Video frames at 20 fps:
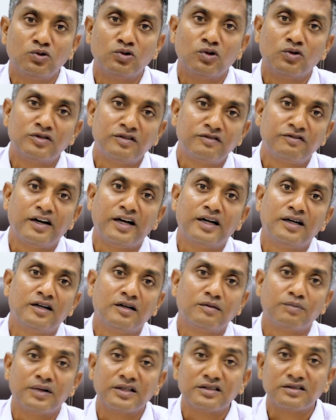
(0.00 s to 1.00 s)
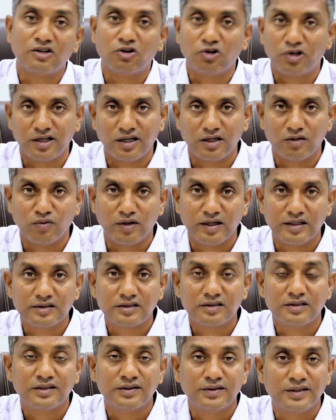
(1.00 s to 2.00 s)
2500 plus nautical
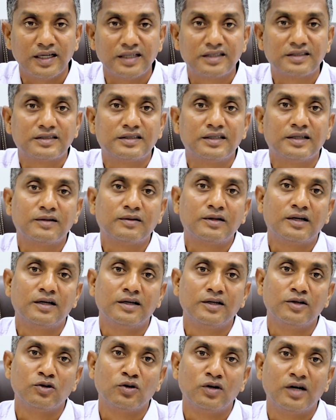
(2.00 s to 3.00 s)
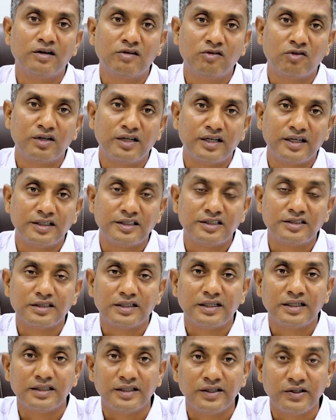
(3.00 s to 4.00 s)
miles. That's the
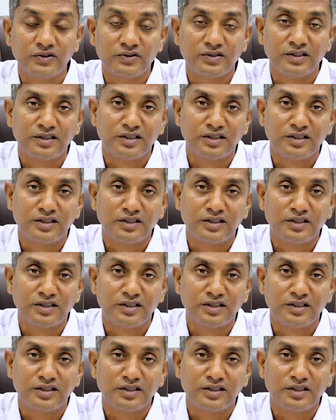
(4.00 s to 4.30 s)
advantage it gives